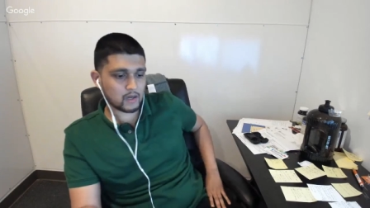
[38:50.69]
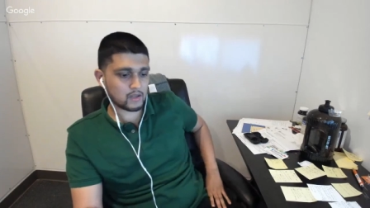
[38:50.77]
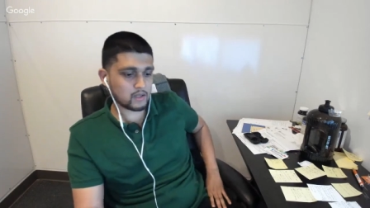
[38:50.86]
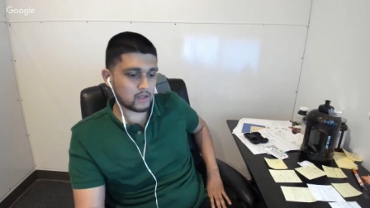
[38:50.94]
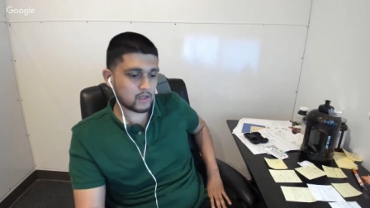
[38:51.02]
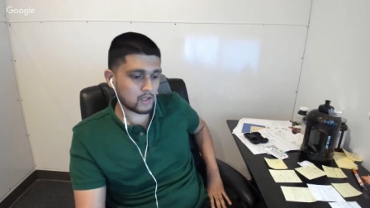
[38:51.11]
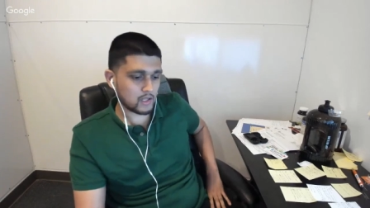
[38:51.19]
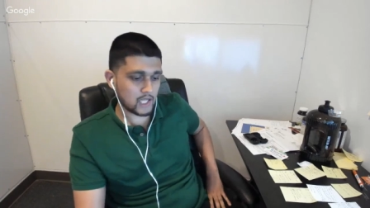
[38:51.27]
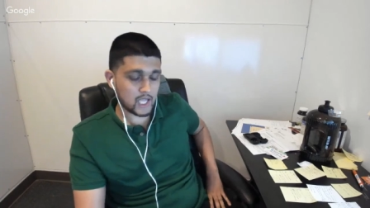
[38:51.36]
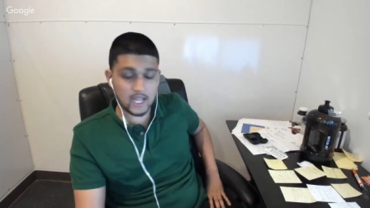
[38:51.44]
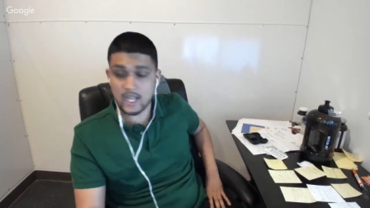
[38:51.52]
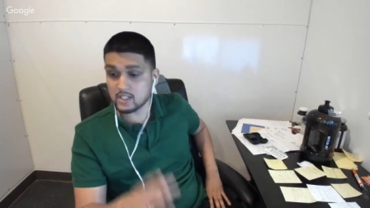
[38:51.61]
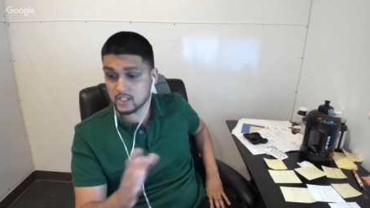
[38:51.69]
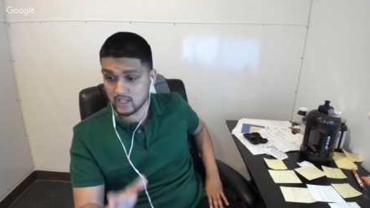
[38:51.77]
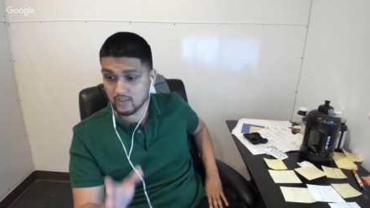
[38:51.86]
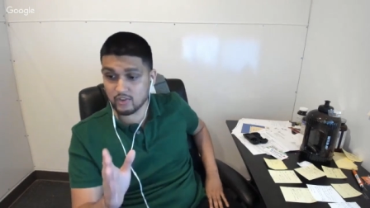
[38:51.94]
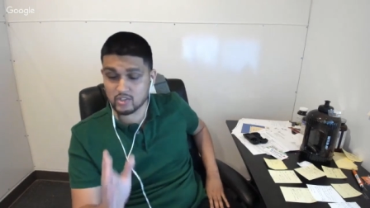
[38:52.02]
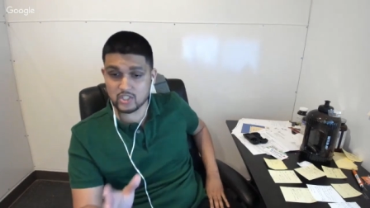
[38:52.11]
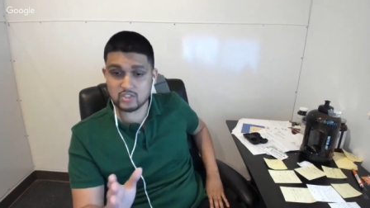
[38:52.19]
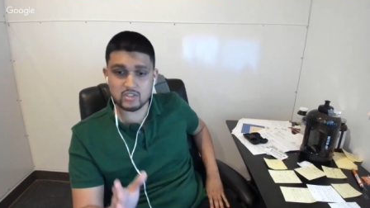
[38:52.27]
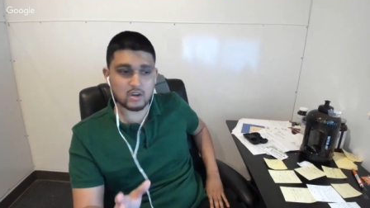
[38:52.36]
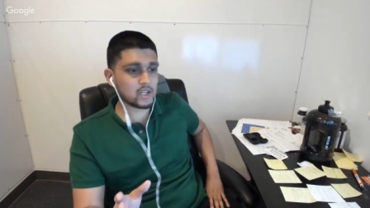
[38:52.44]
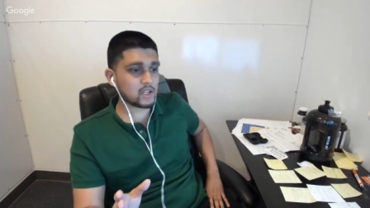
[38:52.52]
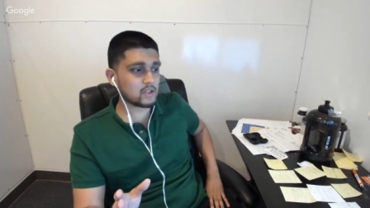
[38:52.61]
On uh, and if you're just
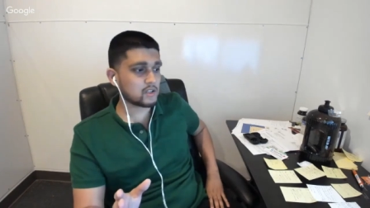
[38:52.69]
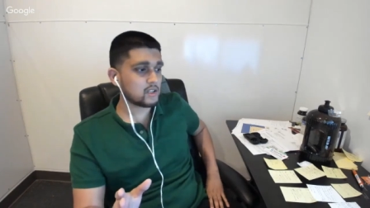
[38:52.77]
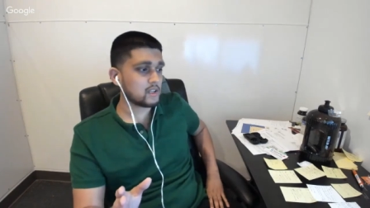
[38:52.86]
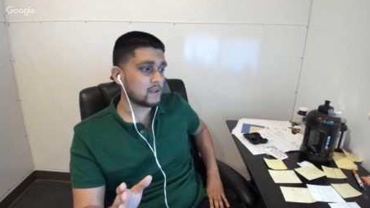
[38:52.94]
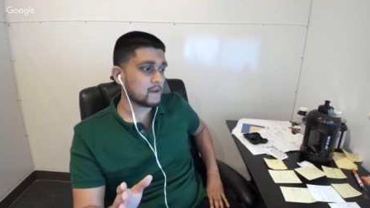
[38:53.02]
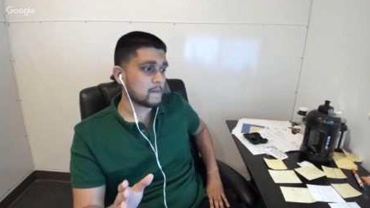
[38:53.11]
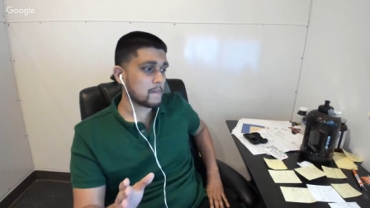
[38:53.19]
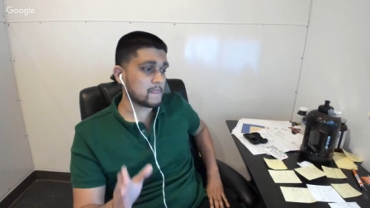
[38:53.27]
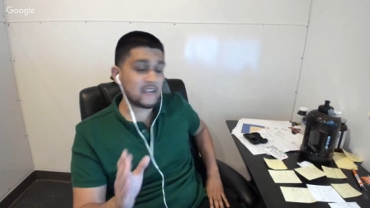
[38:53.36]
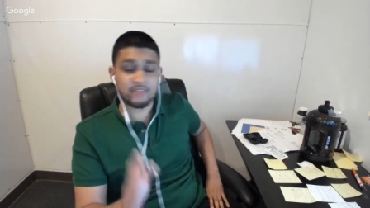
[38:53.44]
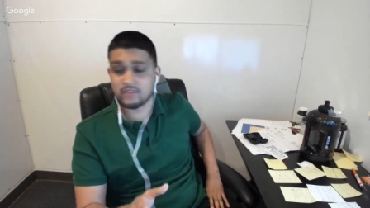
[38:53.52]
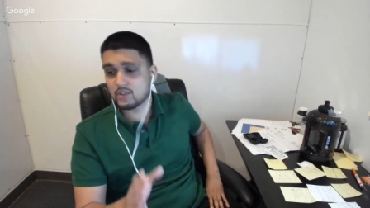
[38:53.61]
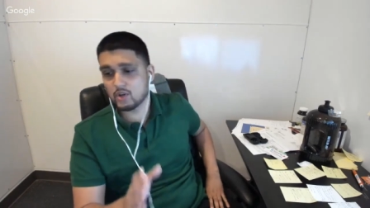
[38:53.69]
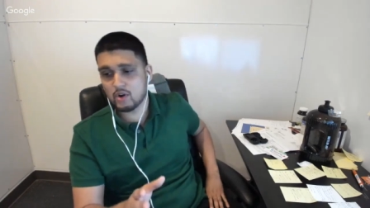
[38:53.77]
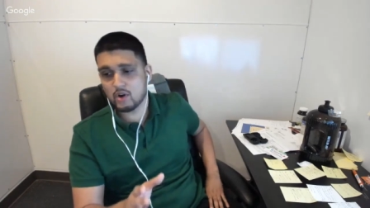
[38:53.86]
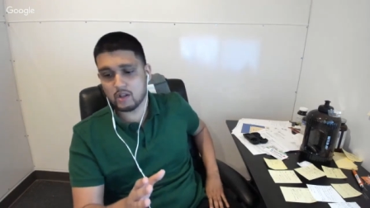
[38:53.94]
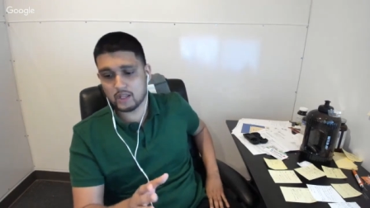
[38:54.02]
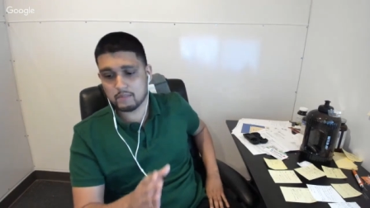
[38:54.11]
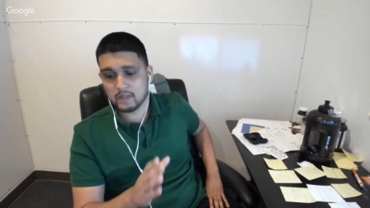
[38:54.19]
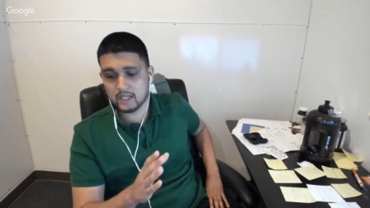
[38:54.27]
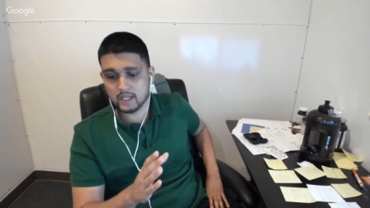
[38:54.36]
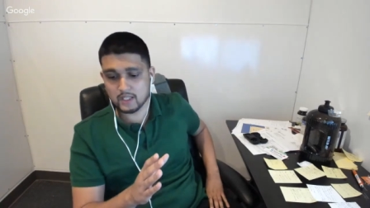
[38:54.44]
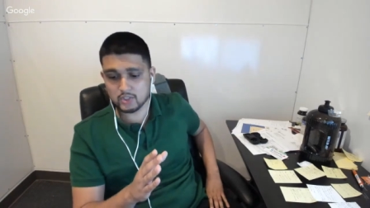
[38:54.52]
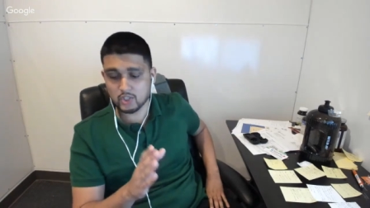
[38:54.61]
starting, definitely don't go all in,
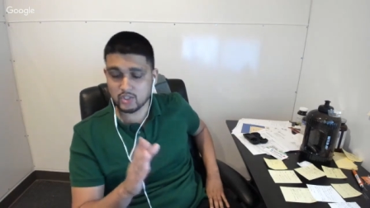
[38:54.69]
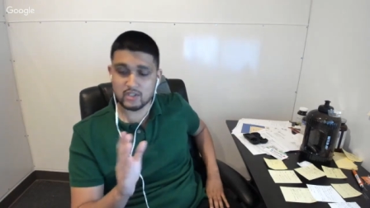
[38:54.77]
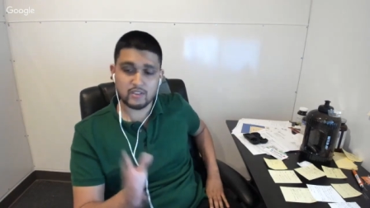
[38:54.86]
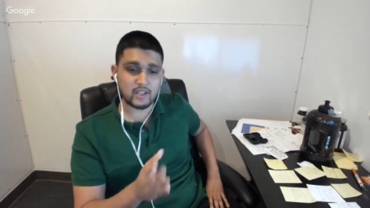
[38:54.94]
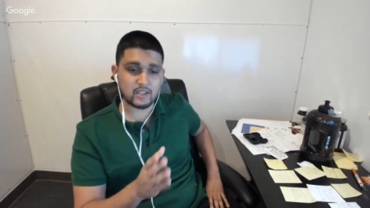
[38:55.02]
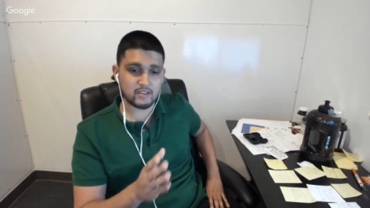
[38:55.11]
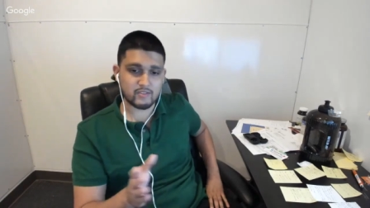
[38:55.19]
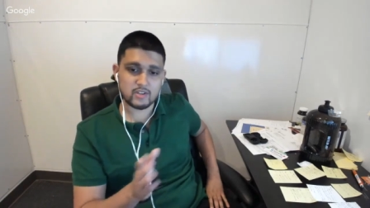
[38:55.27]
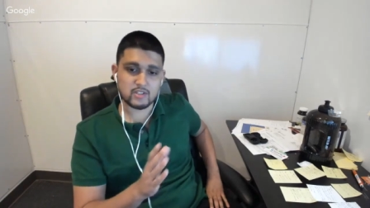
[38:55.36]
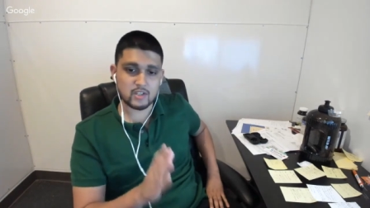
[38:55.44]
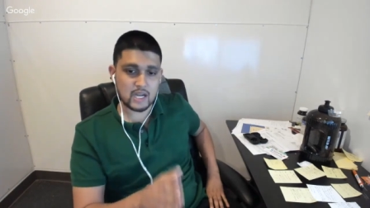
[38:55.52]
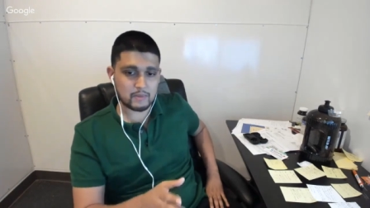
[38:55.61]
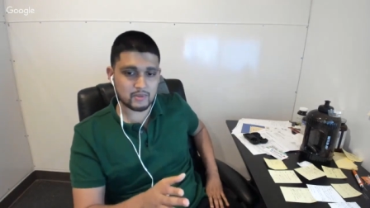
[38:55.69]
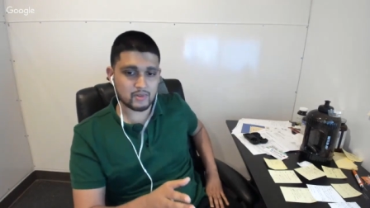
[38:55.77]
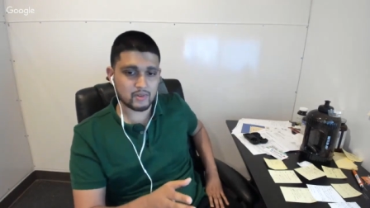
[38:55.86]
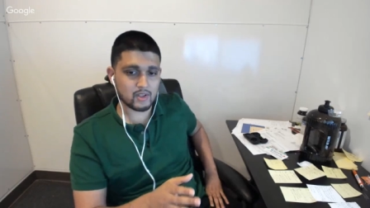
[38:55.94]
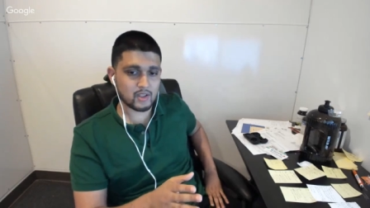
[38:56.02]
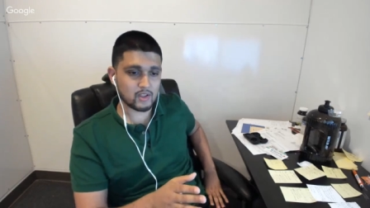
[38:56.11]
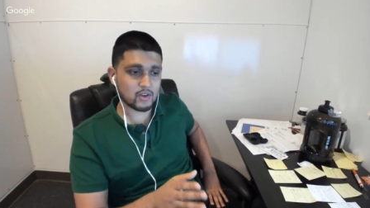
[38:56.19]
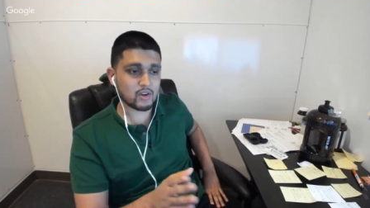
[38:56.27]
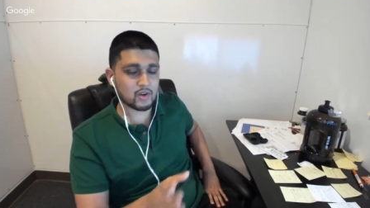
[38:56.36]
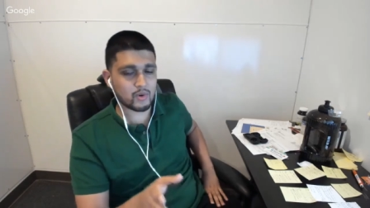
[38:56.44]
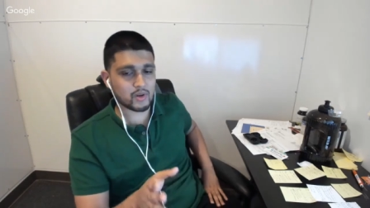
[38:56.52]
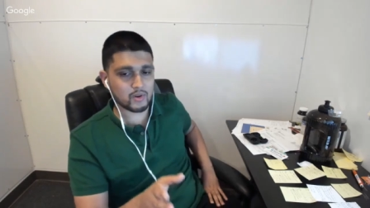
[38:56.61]
because you're going to think the first good opportunity, you're
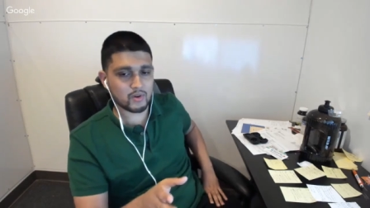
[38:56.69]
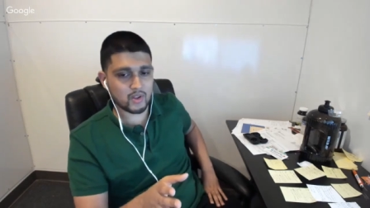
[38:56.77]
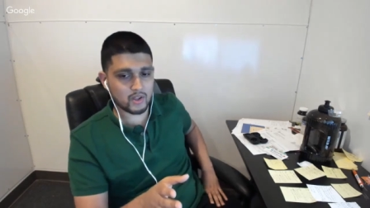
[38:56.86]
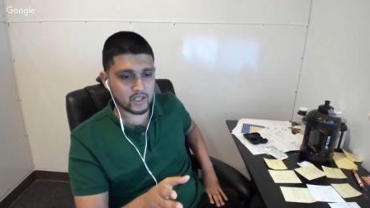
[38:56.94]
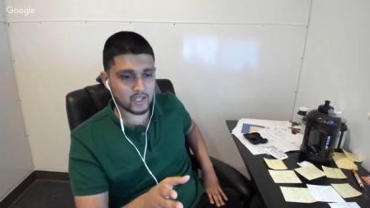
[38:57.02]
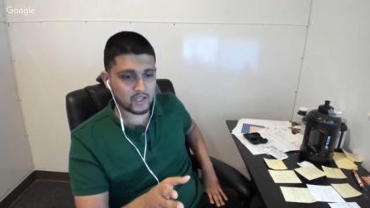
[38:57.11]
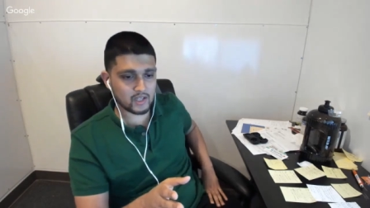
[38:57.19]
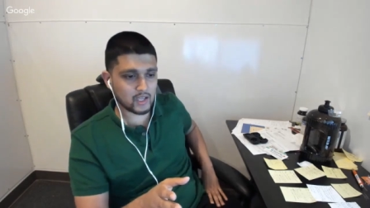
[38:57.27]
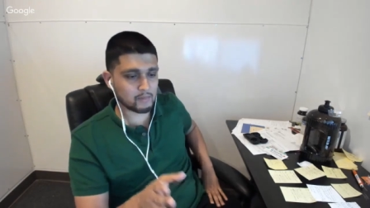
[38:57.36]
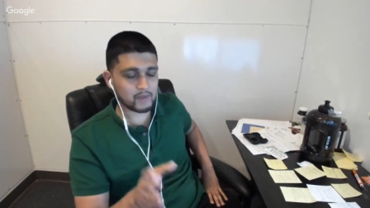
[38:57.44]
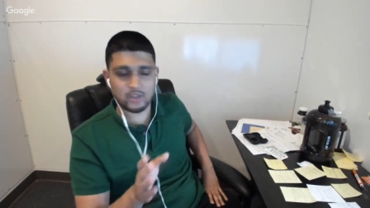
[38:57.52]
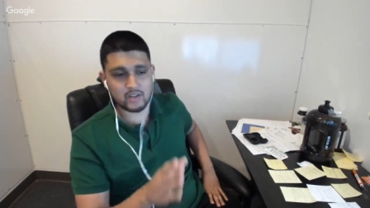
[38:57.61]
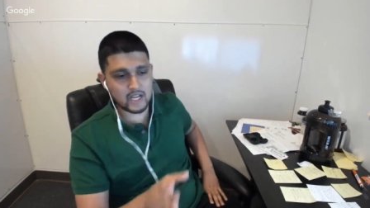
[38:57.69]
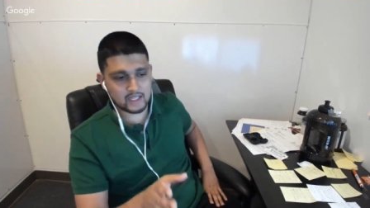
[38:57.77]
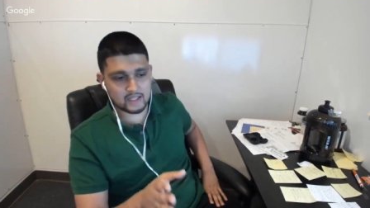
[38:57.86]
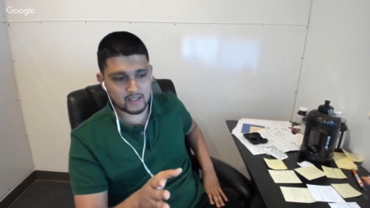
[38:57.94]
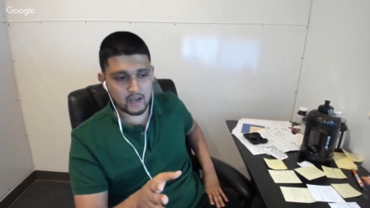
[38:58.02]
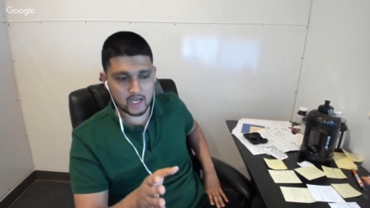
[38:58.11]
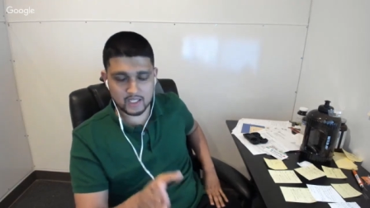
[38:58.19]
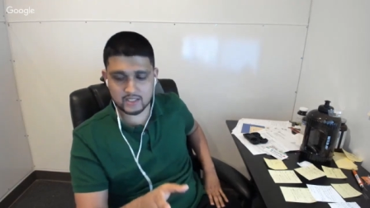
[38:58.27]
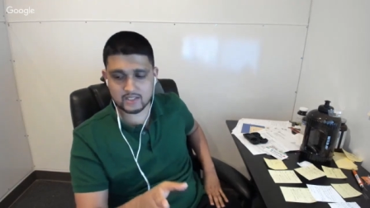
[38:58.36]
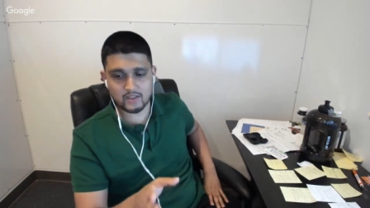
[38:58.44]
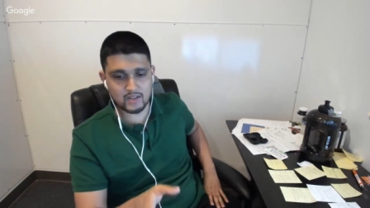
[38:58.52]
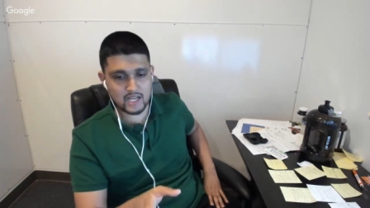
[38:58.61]
going to want to go all in, but you're not,
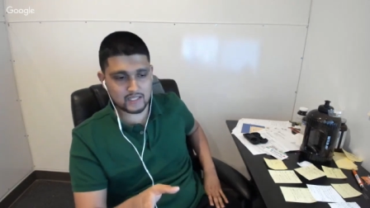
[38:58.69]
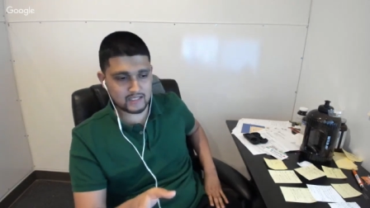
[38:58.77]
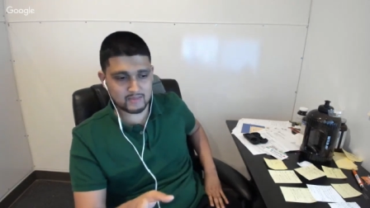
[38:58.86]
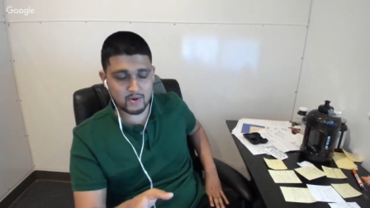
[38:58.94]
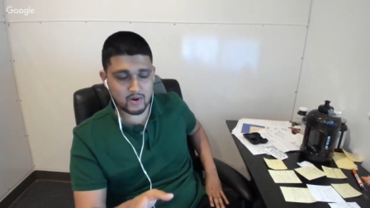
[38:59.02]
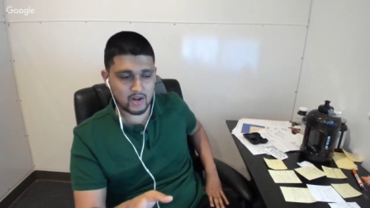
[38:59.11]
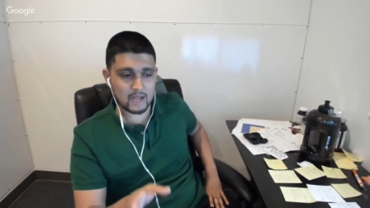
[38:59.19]
honestly, you're not that smart.